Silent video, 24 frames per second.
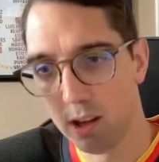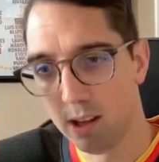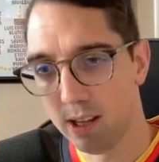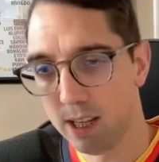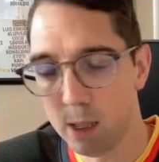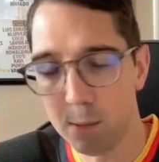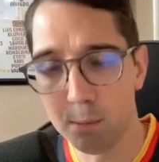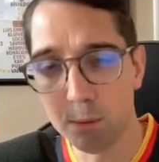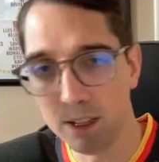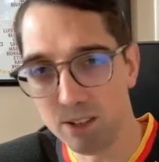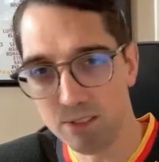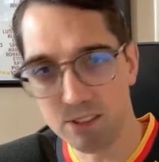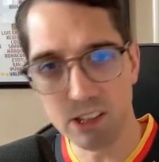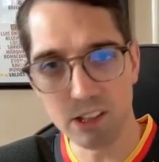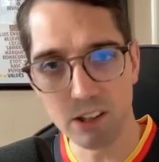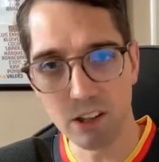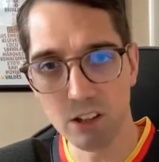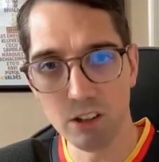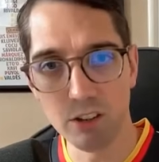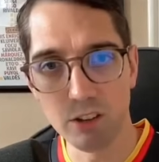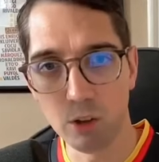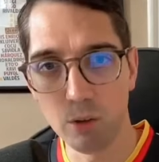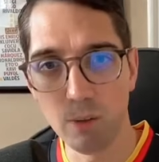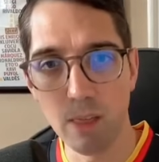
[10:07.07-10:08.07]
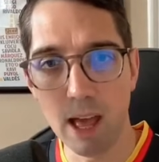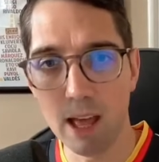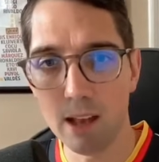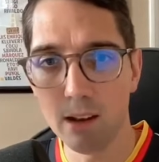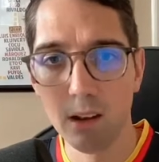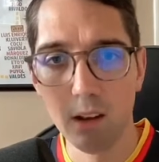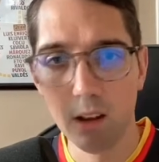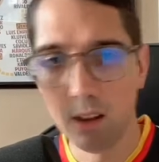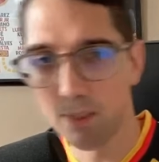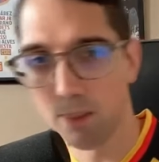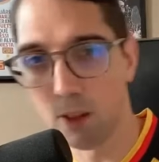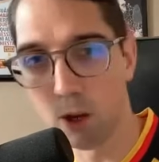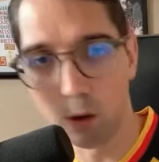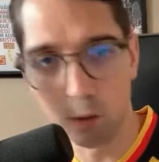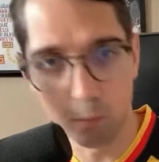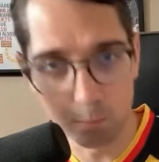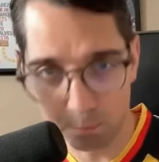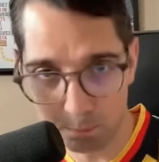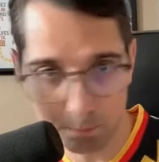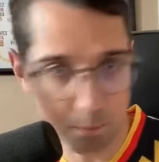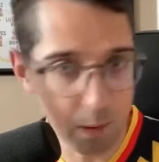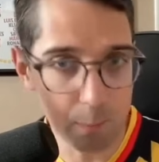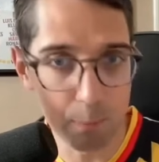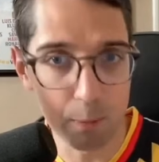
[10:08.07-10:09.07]
He believes he's going to do that.
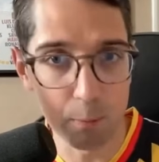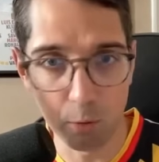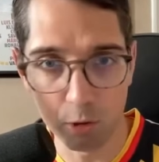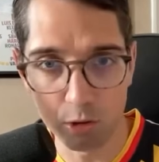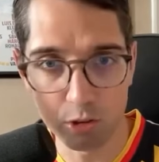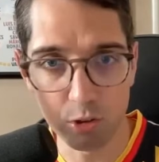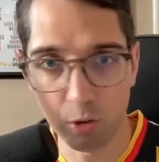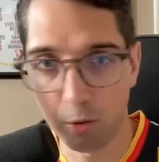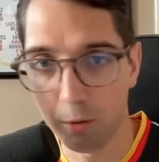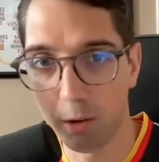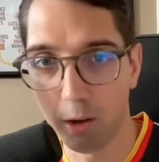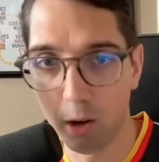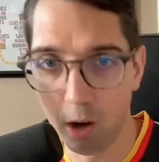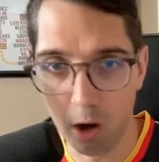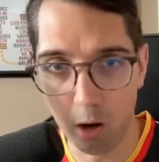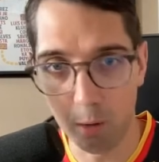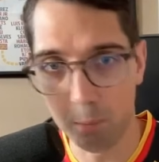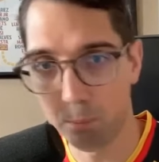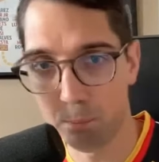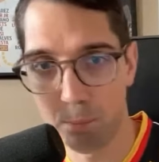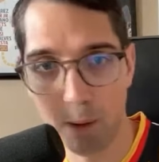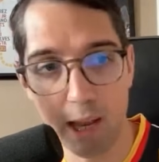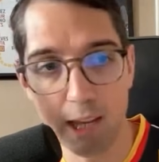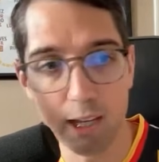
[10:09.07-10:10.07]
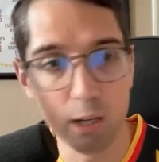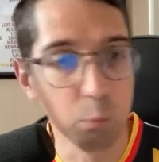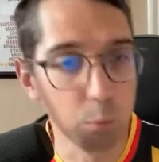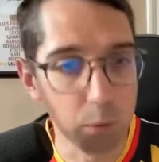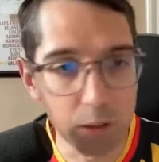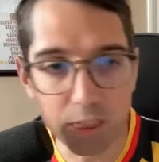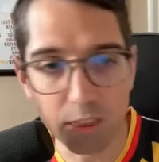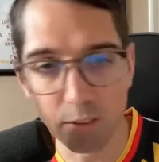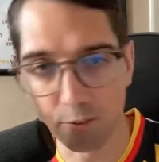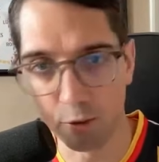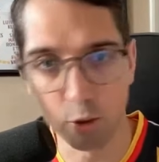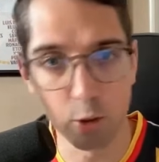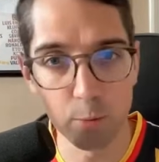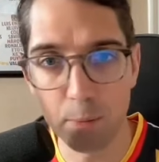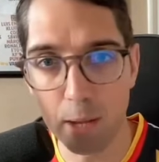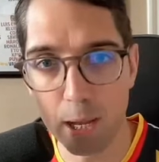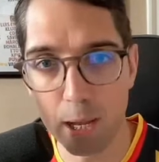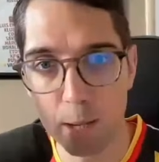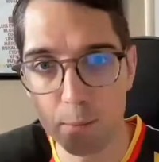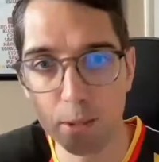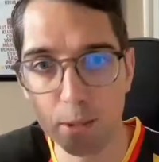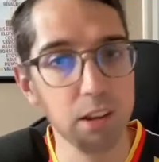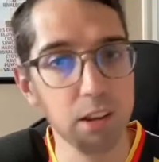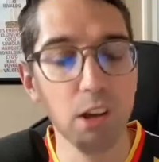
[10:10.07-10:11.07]
That being Barcelona are paying him with deferred
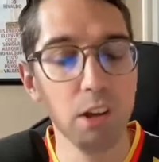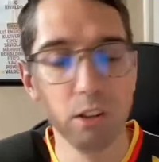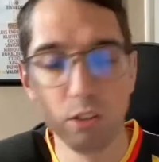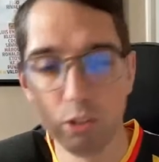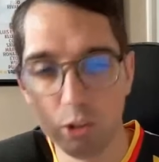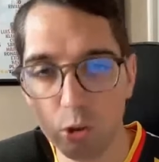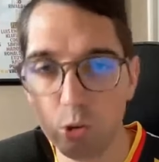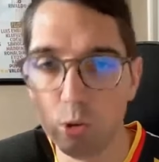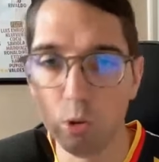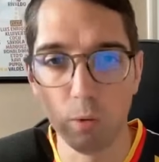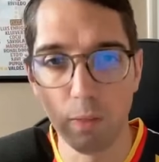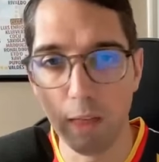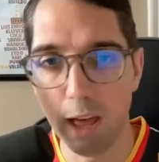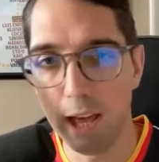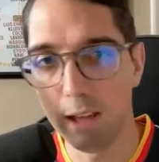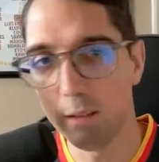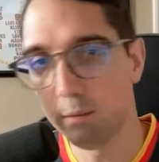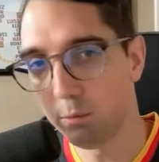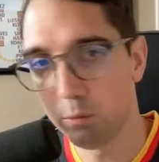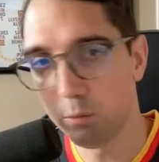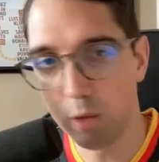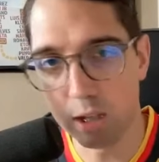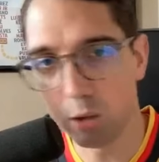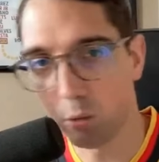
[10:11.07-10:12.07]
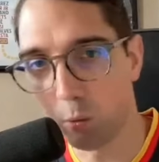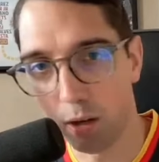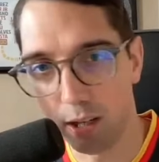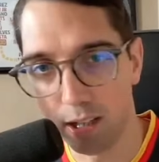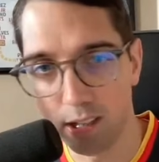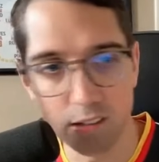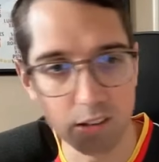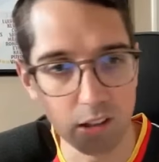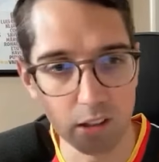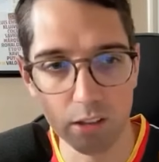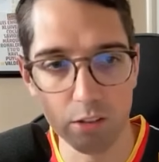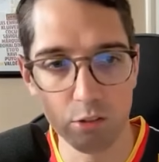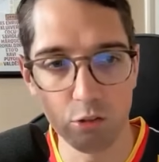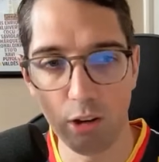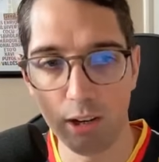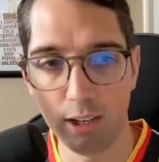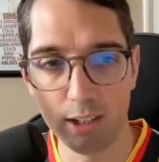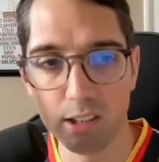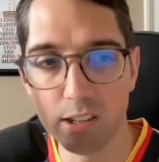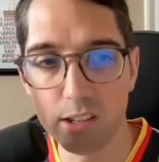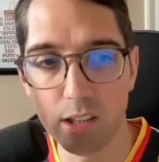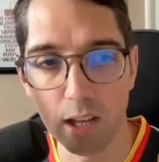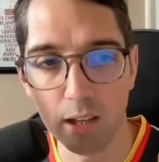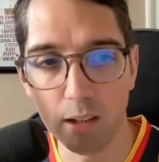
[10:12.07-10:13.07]
payments to do that. That's why he's going to try
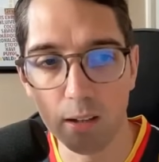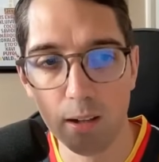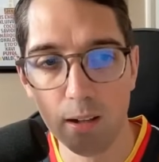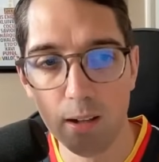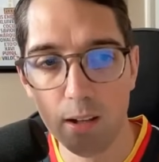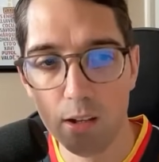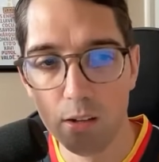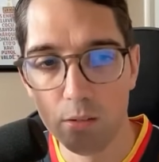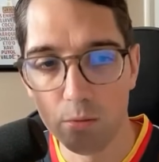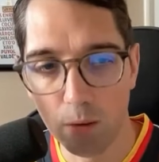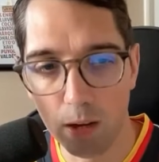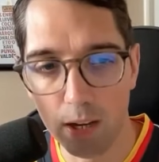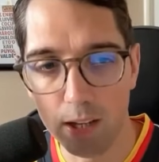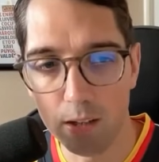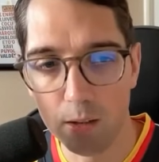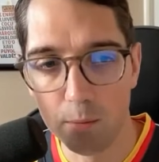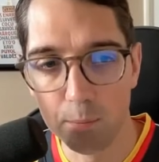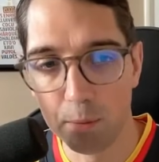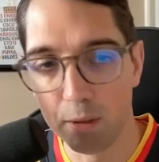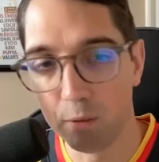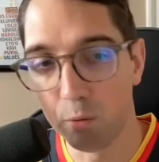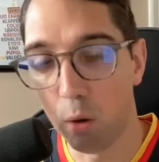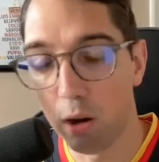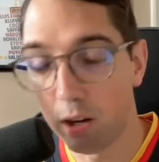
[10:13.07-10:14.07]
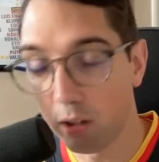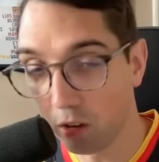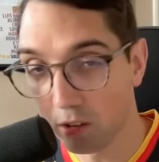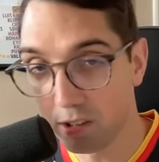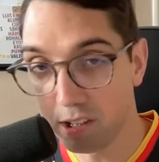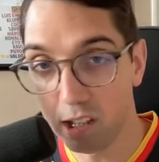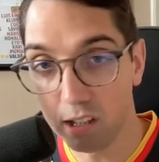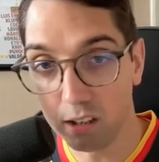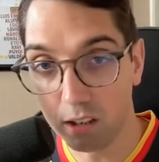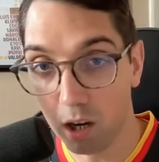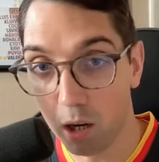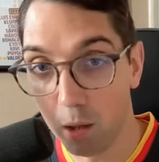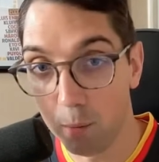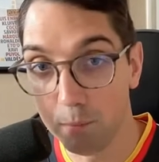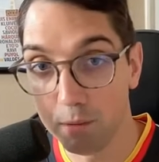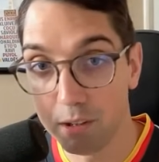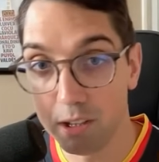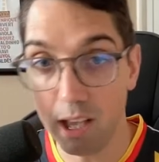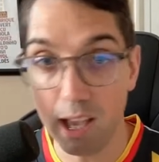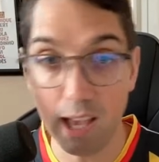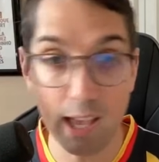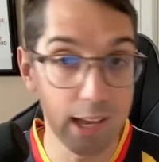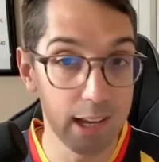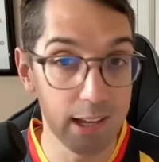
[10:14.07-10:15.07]
to stay, right? But if Joan Garcia comes
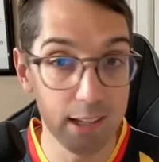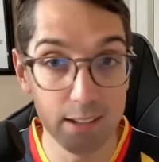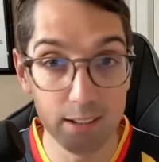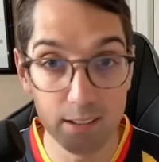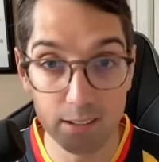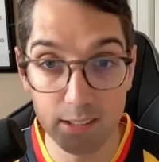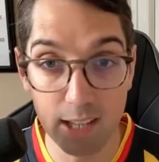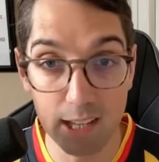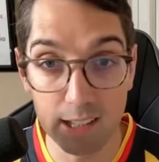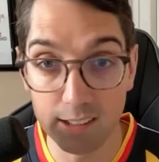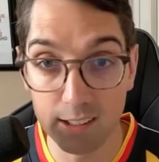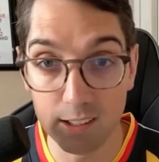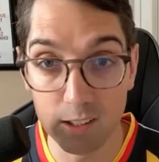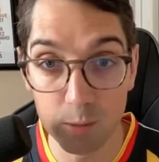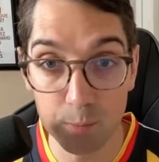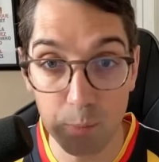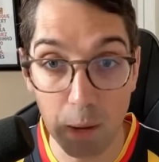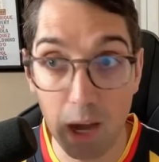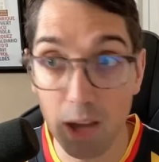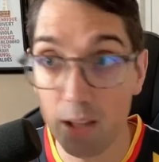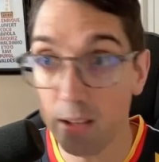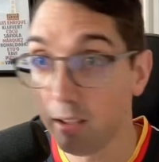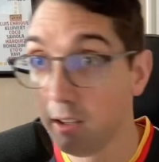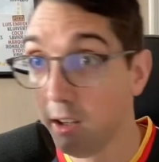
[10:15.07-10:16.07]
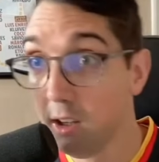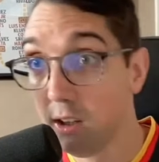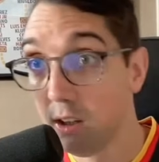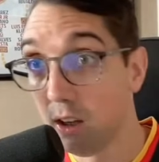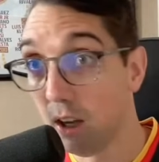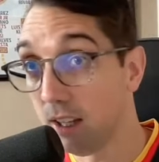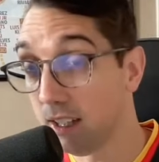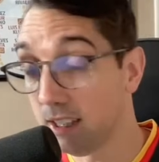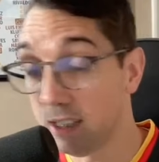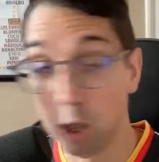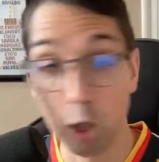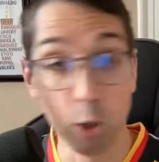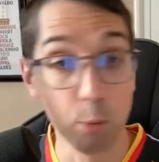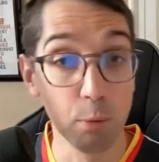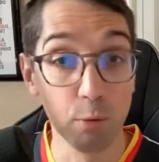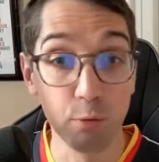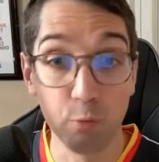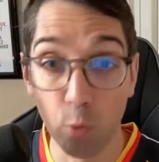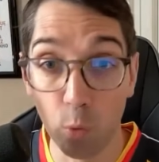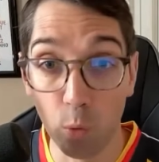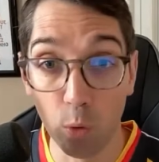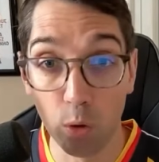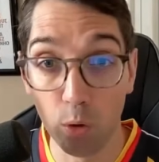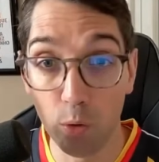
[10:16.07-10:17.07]
and takes his spot a year
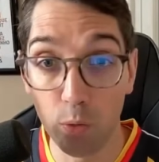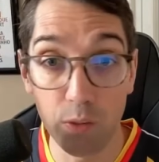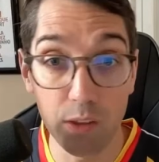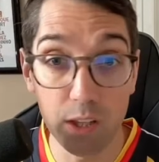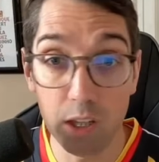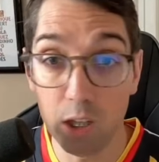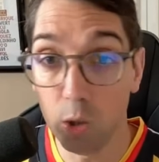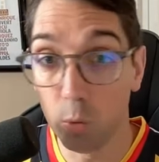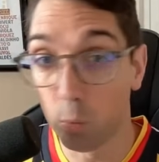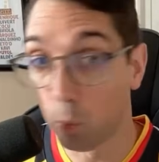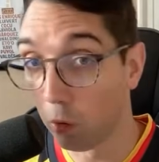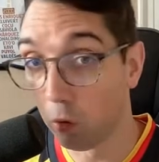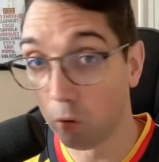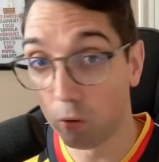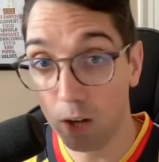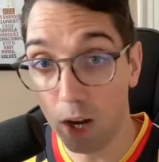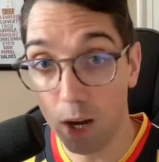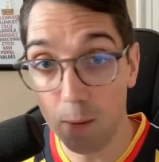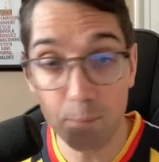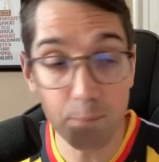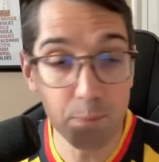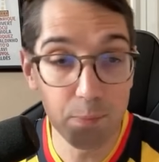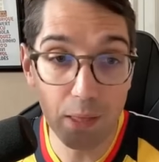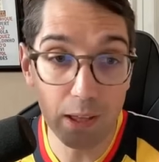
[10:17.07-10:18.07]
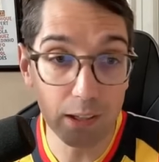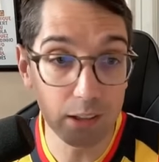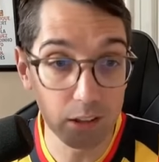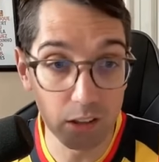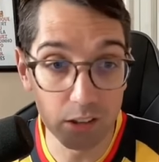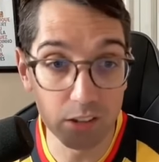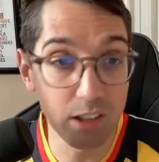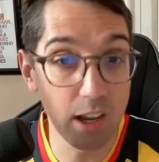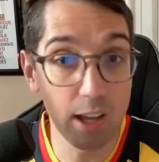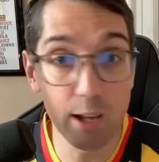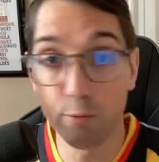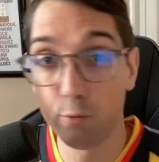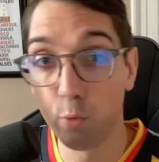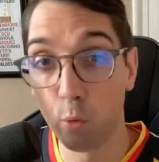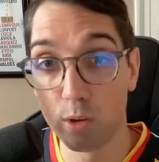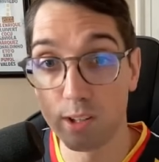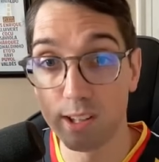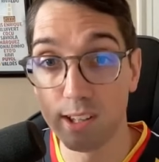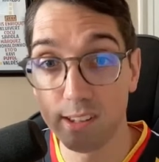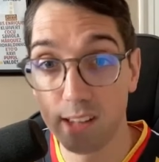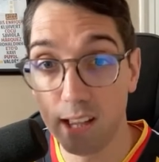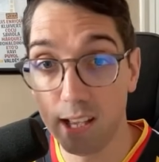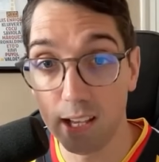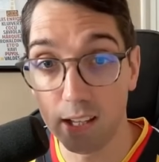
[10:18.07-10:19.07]
before the World Cup, that just kind of force
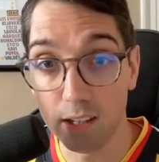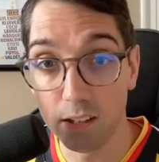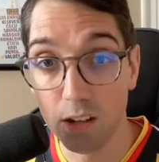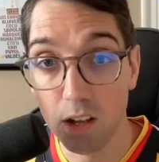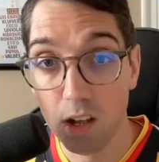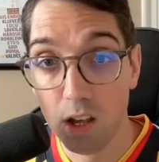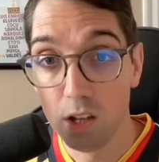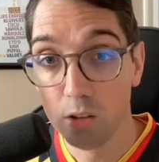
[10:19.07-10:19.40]
his hand.